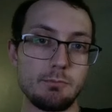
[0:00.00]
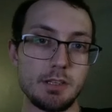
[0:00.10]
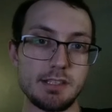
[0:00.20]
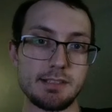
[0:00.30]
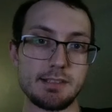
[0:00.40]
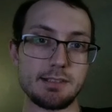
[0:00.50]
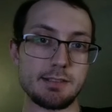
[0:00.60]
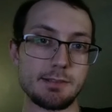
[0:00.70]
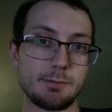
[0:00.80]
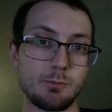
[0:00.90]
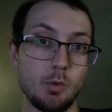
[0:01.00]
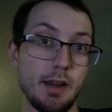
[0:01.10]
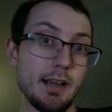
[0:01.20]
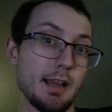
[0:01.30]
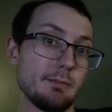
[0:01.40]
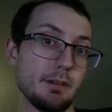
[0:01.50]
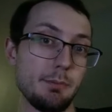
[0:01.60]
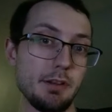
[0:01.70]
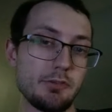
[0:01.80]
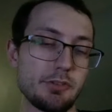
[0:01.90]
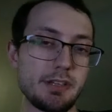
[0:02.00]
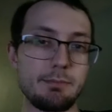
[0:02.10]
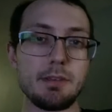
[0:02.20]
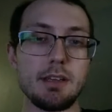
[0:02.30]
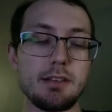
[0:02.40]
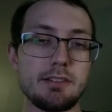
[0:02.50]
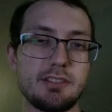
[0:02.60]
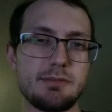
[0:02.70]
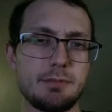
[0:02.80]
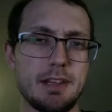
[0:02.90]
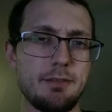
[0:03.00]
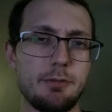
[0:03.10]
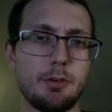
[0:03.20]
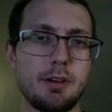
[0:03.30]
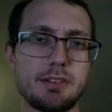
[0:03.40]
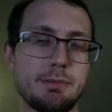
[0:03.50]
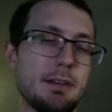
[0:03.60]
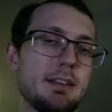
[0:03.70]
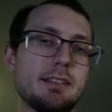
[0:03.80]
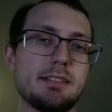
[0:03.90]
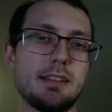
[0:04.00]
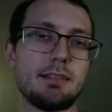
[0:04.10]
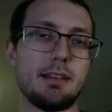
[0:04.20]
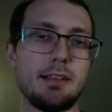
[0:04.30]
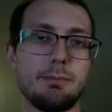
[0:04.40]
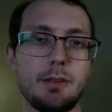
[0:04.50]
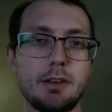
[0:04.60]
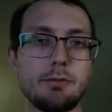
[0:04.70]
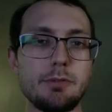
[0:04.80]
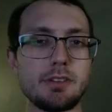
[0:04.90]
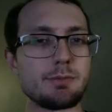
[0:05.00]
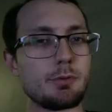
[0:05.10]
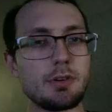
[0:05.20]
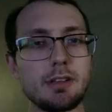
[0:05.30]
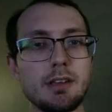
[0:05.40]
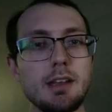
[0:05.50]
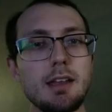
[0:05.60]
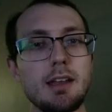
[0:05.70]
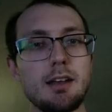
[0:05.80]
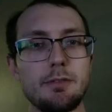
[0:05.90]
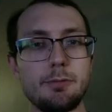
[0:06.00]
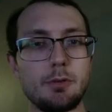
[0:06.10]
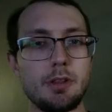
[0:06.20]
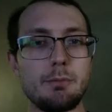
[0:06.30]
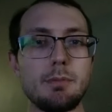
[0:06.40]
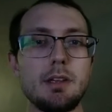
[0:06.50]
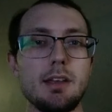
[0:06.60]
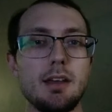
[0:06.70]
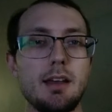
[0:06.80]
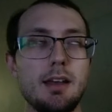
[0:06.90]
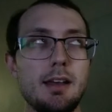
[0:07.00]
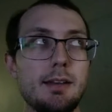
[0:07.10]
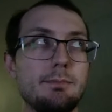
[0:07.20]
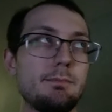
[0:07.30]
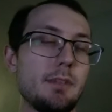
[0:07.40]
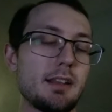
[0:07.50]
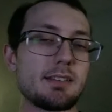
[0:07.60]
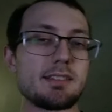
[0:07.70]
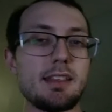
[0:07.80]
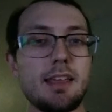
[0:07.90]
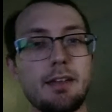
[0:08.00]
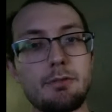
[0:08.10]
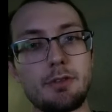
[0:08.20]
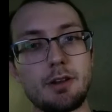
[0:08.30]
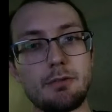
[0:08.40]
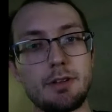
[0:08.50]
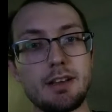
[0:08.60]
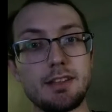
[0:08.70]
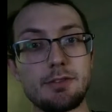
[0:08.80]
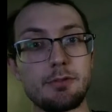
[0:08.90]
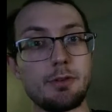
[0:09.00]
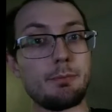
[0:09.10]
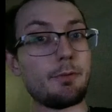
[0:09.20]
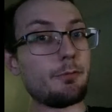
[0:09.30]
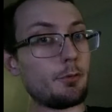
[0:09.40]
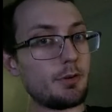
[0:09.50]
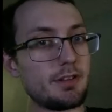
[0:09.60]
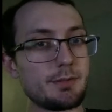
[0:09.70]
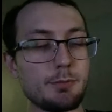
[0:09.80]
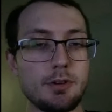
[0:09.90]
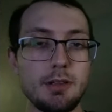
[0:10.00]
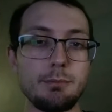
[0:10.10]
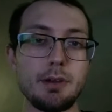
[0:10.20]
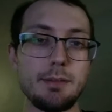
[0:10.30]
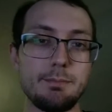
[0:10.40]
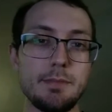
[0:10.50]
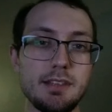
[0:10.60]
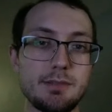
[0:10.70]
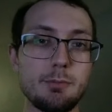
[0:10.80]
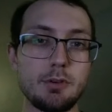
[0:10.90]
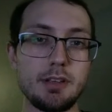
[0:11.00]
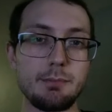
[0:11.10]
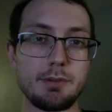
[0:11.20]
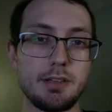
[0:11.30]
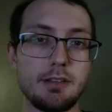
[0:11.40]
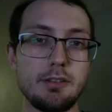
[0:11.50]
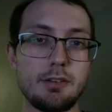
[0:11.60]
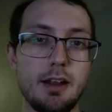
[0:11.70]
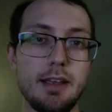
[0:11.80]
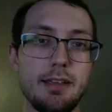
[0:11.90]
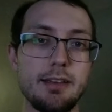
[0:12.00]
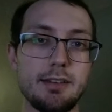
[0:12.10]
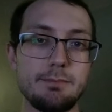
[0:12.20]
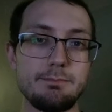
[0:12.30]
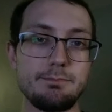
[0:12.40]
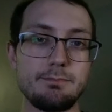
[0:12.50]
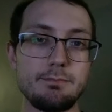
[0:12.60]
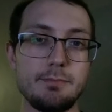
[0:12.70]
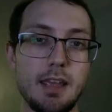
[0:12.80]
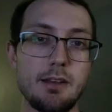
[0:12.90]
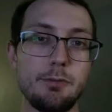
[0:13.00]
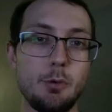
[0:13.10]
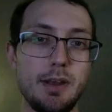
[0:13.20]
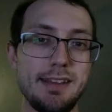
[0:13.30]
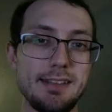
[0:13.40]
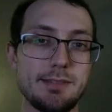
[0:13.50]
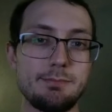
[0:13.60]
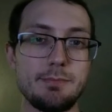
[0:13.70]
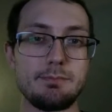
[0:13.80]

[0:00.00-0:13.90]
Because why not? It'd be interesting to just kind of throw out some ideas that I thought of this morning for them. Not to say that I haven't thought of ideas for them before this morning, but this morning in particular, I had a few ideas.